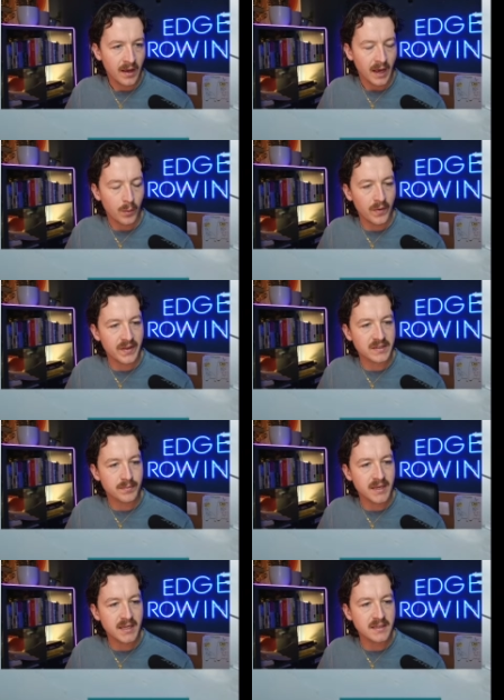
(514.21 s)
And what this
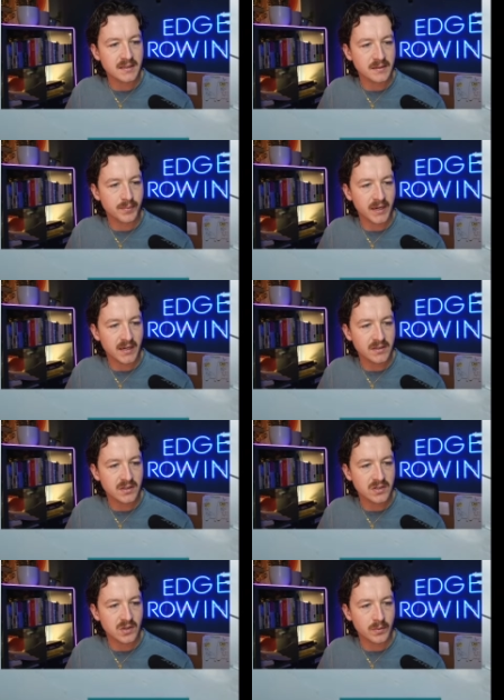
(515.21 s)
means is because
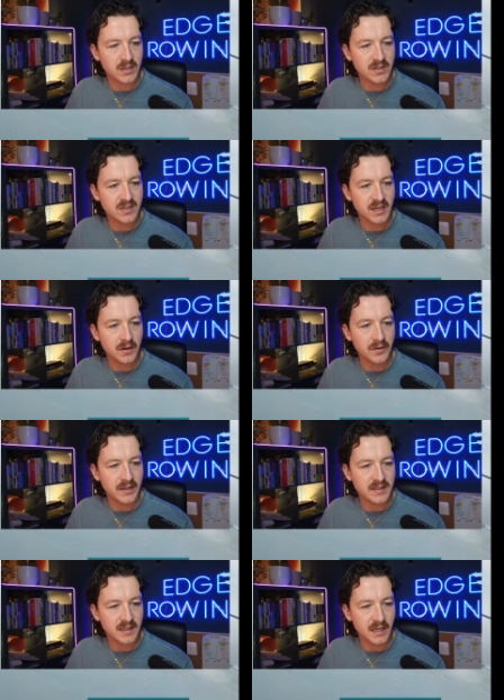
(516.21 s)
there's so much
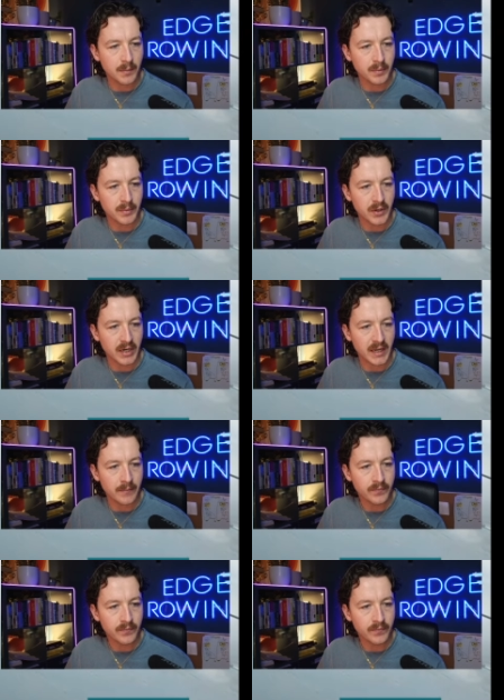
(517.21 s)
stillness in the upper body,